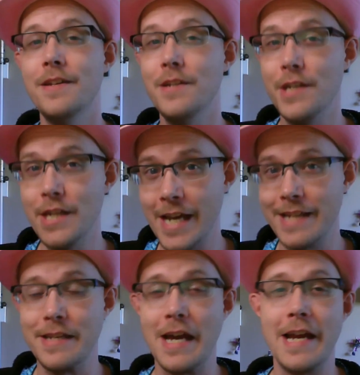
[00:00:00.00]

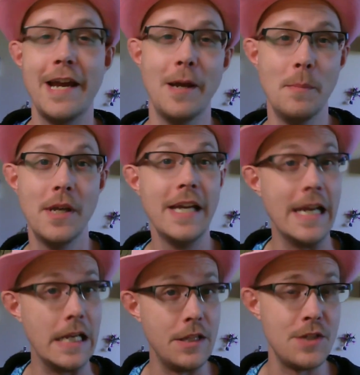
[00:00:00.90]
Yes, I am.
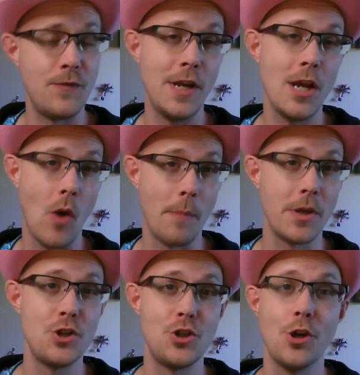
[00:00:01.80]
And in this video, I'm going
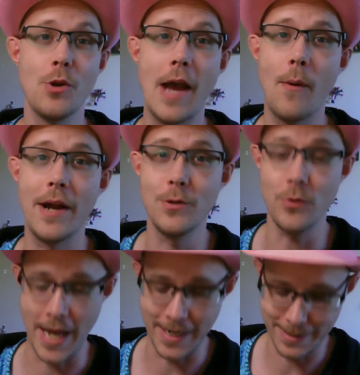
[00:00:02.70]
to show you how I do that.